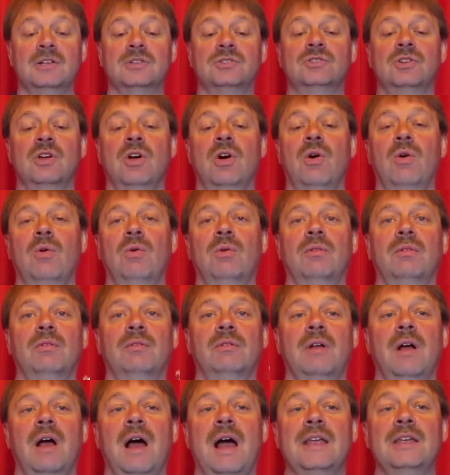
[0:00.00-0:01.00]
So
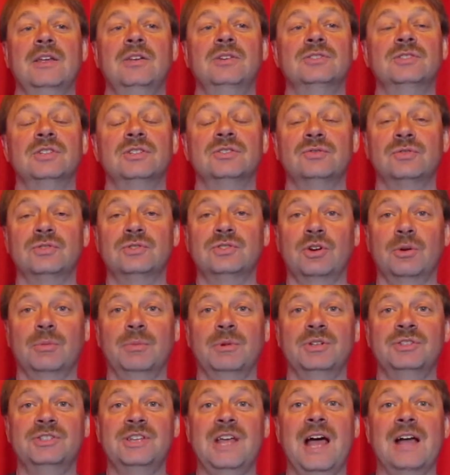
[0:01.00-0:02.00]
I use this for
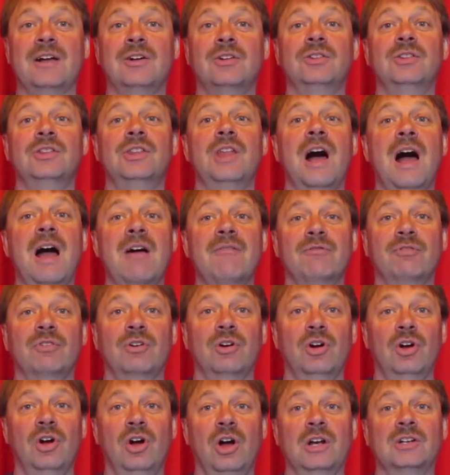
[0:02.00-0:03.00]
terminal tackle, not
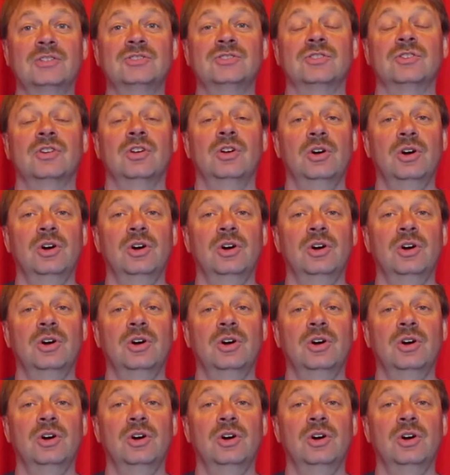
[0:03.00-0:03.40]
for hooks.